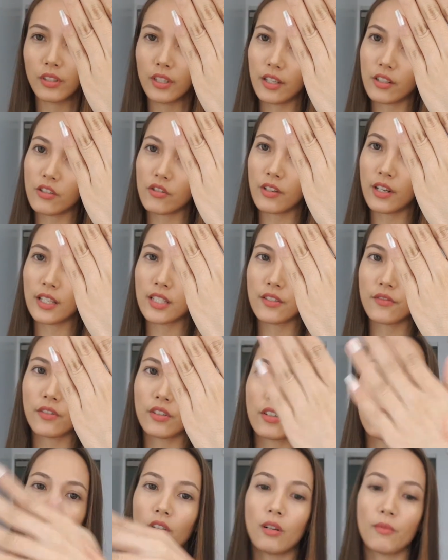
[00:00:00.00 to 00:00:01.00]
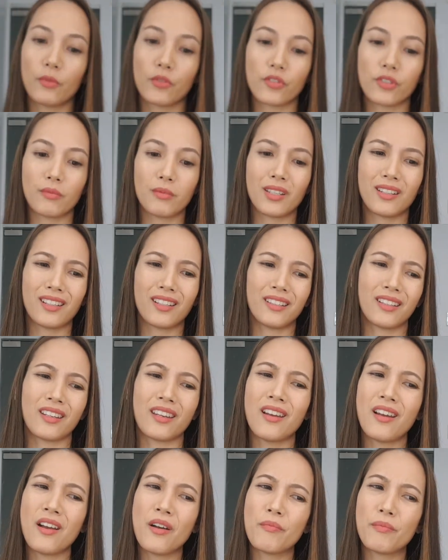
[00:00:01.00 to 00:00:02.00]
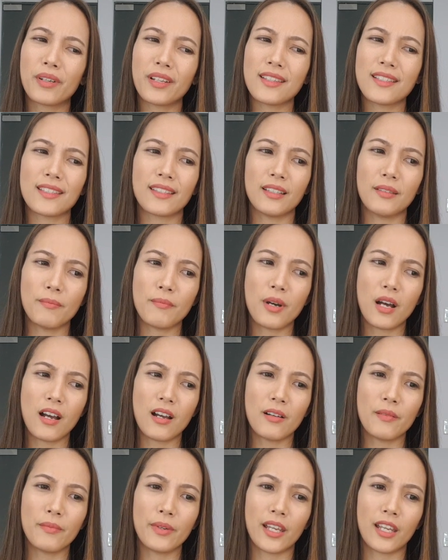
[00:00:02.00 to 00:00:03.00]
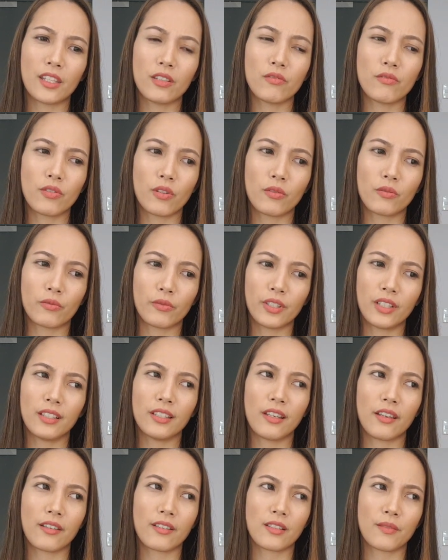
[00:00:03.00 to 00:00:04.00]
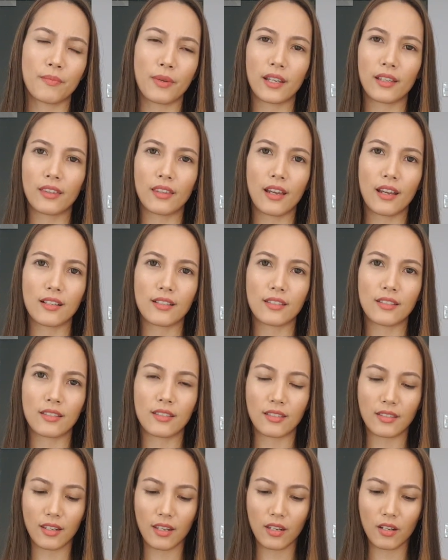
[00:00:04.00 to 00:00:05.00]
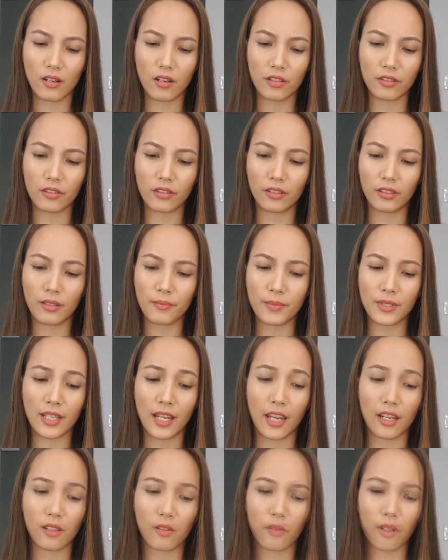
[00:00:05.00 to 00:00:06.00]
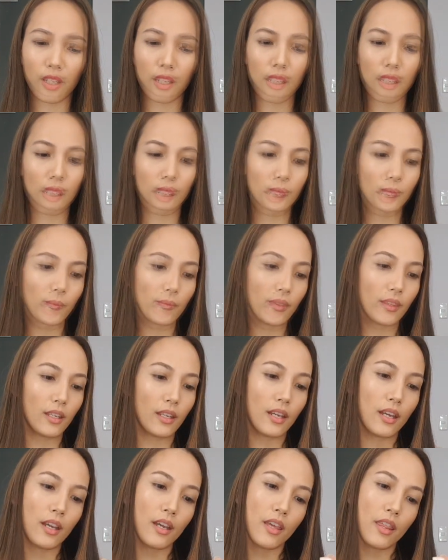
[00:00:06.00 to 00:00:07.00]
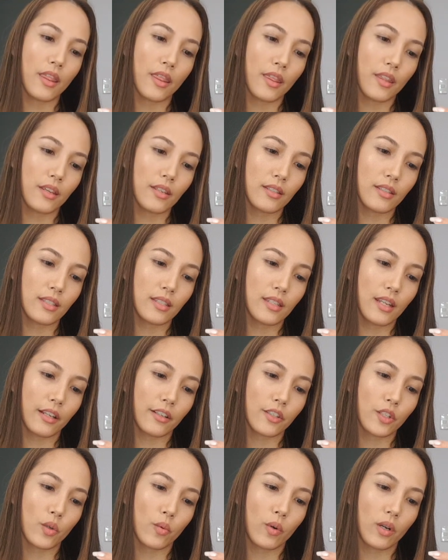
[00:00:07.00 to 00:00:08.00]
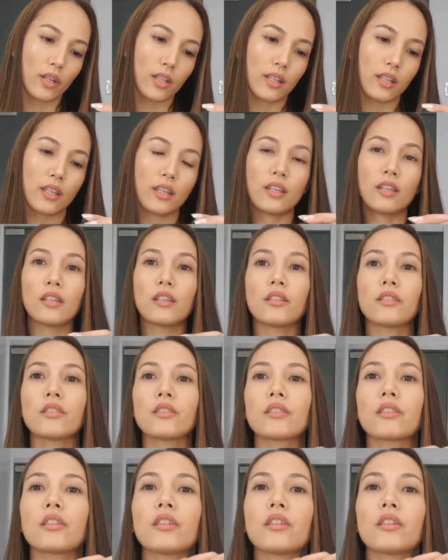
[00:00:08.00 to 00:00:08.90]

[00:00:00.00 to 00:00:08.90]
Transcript: get transfer almost immediately, but it's lip balm and you don't really expect that to stay on your lips anyway. This next one is